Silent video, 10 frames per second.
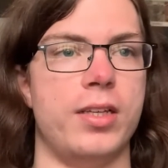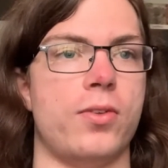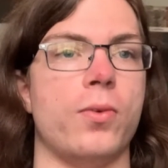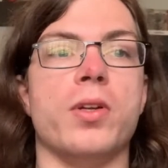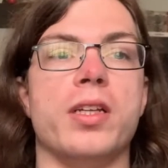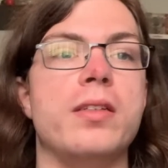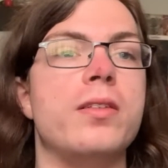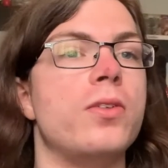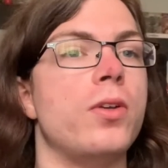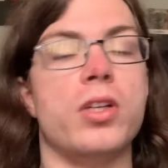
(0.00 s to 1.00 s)
You could
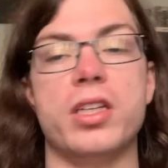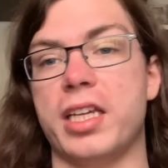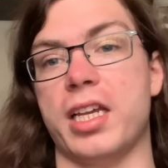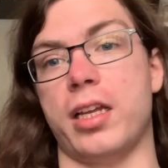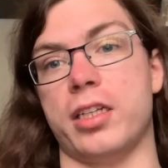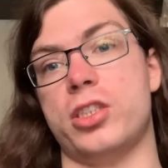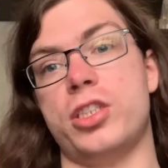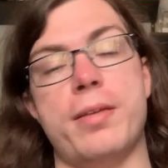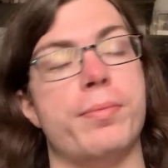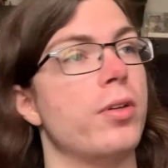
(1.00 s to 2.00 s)
get a
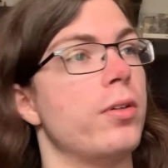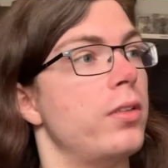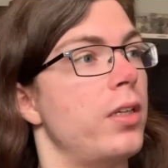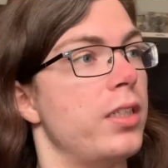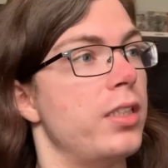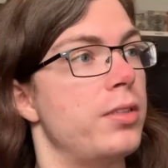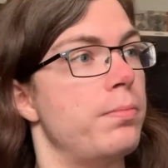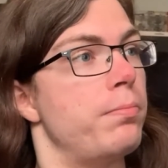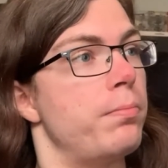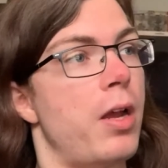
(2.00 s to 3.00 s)
cheaper luggage
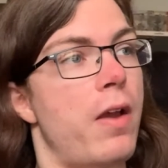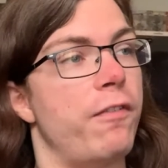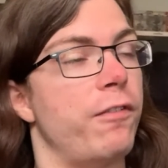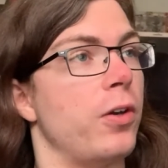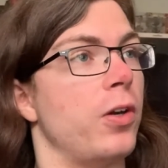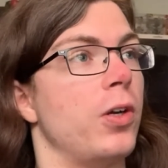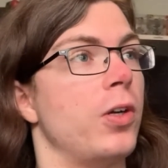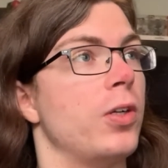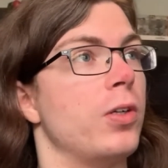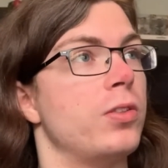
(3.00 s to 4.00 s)

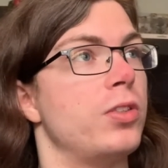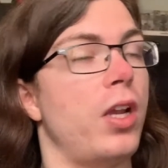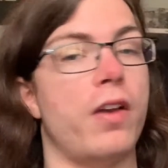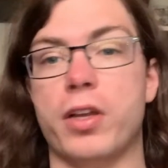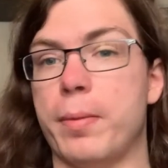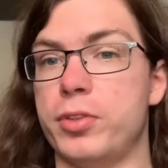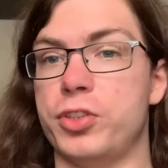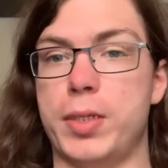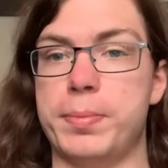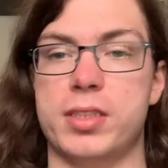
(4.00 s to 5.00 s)
for a couple
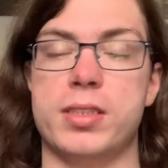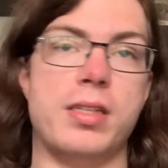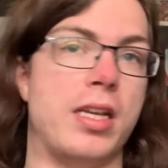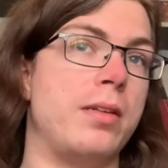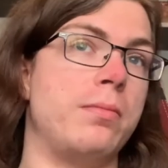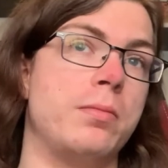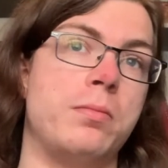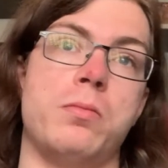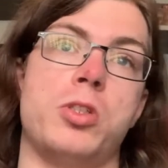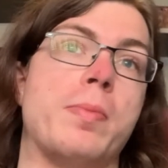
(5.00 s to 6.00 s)
trips, and
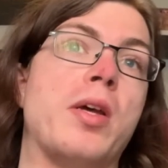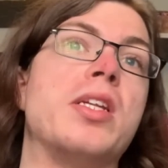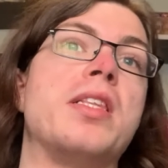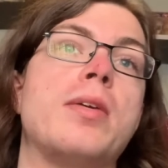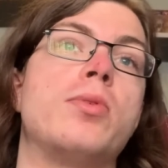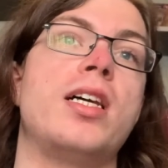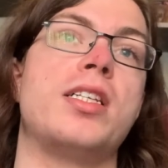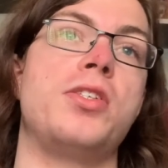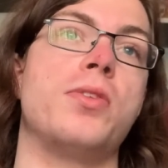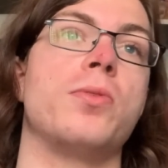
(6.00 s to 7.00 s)
just about anything will
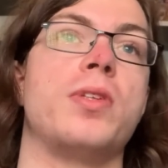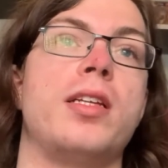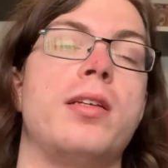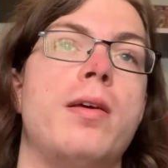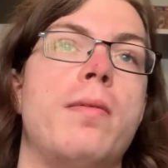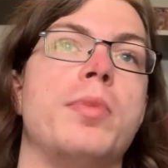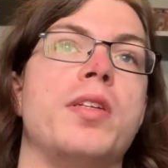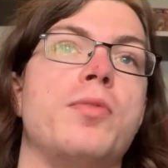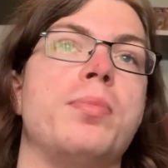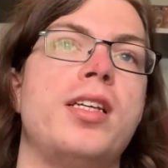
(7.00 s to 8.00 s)
last you through that. But
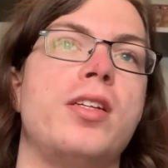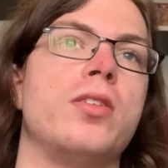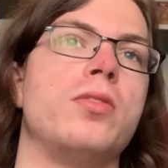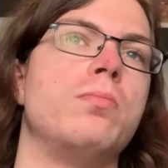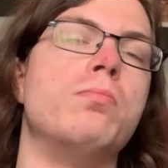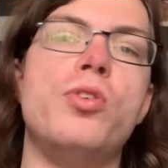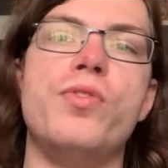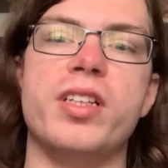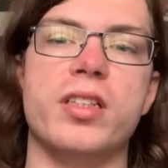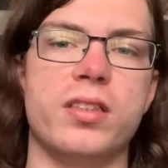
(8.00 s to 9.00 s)
if you plan on
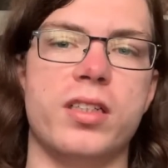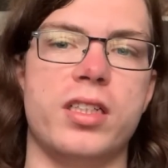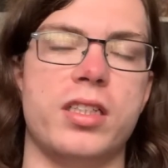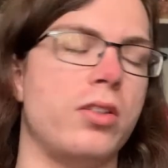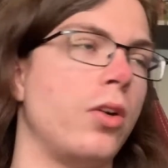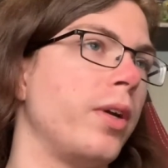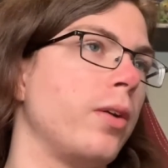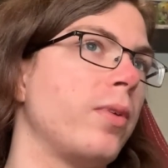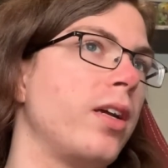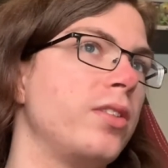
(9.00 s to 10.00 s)
moving a lot, going
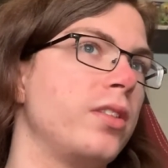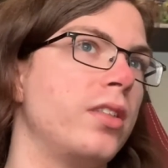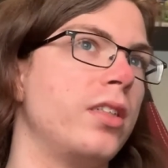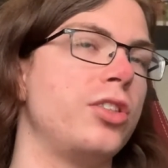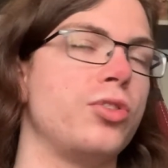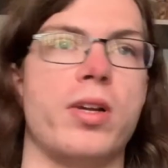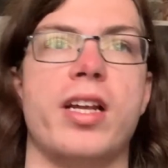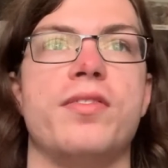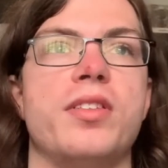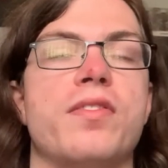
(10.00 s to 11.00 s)
around a lot,
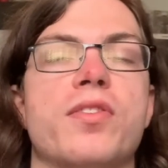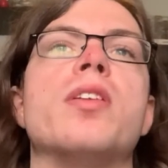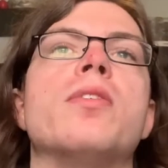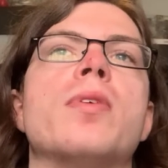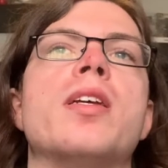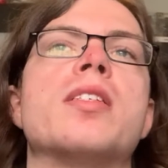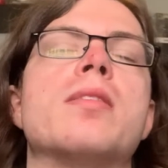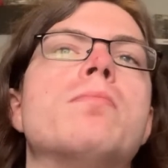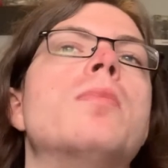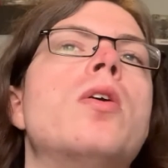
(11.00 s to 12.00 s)
traveling for any
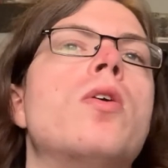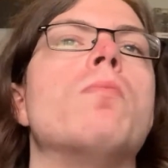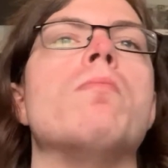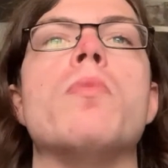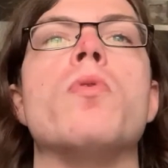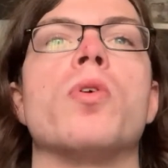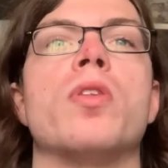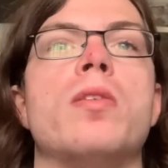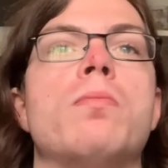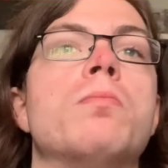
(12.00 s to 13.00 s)
reason more
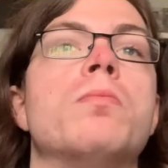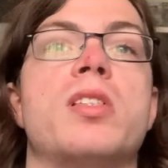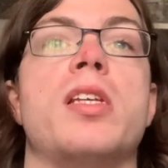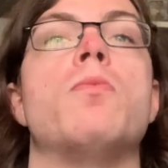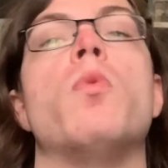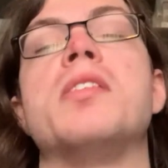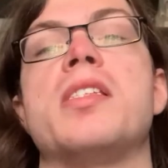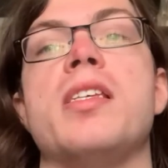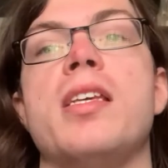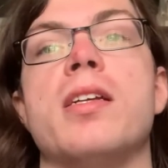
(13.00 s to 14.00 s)
than, say, once
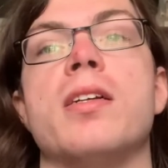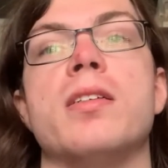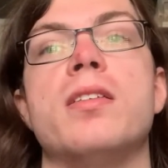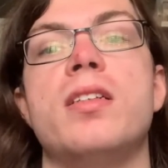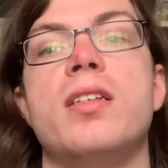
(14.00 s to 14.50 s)
a year,